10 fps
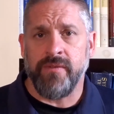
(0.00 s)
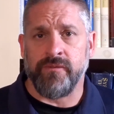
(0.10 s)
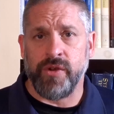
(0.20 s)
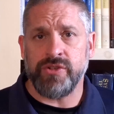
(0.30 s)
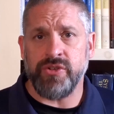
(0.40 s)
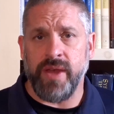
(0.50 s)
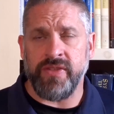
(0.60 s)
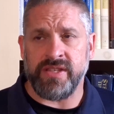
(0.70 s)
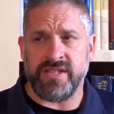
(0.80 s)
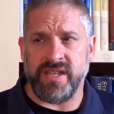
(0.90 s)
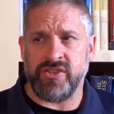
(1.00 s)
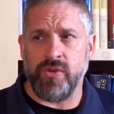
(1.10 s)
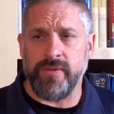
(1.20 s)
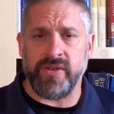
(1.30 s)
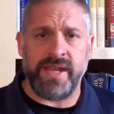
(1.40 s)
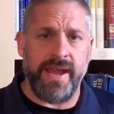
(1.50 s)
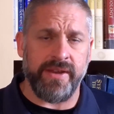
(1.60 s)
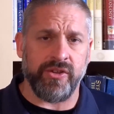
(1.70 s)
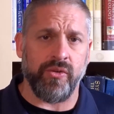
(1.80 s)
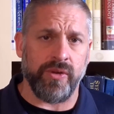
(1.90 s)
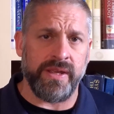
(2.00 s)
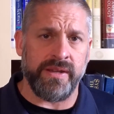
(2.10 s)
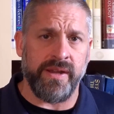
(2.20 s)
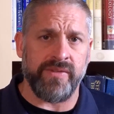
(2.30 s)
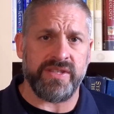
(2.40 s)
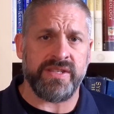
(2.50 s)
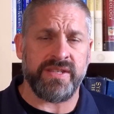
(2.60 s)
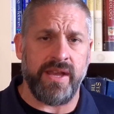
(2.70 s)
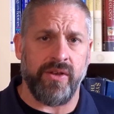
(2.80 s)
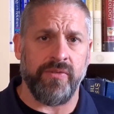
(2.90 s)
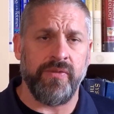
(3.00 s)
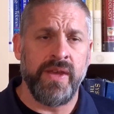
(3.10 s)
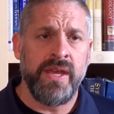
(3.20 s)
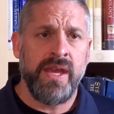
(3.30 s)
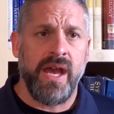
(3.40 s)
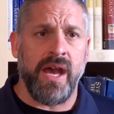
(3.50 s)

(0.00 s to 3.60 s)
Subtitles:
Virtue ethics is sort of a category in and of itself.